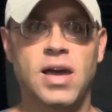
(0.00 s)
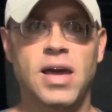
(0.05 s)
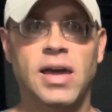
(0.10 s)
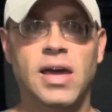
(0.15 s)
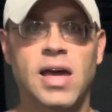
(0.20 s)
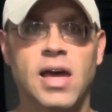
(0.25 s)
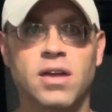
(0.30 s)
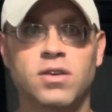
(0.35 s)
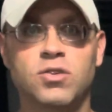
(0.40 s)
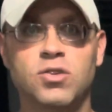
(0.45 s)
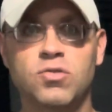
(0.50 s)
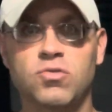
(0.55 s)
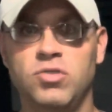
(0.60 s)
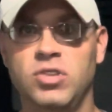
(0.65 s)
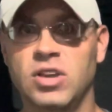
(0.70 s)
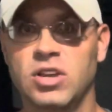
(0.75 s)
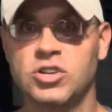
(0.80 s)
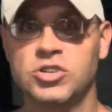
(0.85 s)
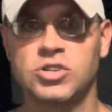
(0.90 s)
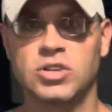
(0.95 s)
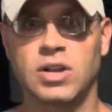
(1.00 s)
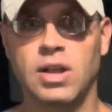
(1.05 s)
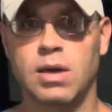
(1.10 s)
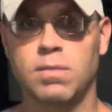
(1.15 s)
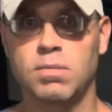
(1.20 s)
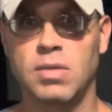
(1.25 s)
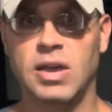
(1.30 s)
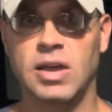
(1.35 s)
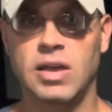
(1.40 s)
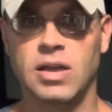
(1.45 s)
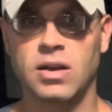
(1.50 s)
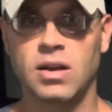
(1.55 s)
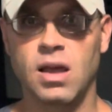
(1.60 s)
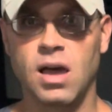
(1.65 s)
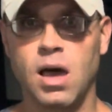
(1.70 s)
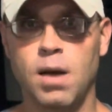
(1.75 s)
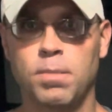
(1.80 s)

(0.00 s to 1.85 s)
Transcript: I got a new dish that I made